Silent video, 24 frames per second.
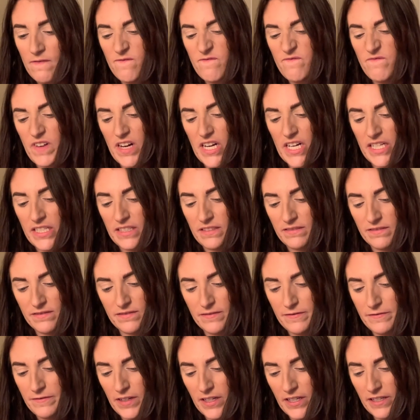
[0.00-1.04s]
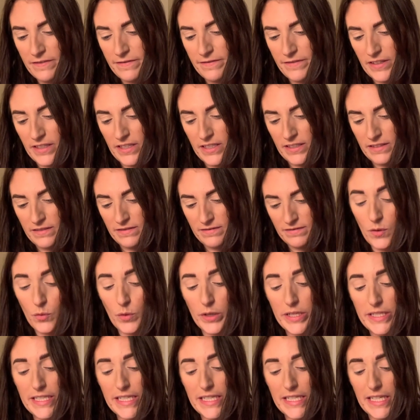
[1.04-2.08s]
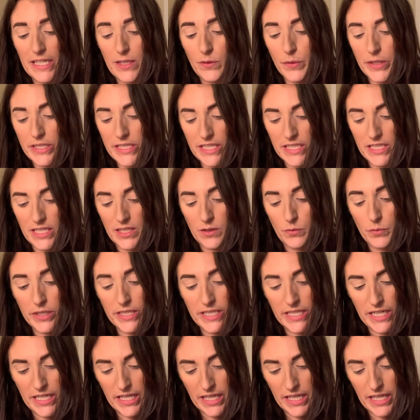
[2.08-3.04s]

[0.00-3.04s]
it's fine. Fucking fine. We did it, we did it, we did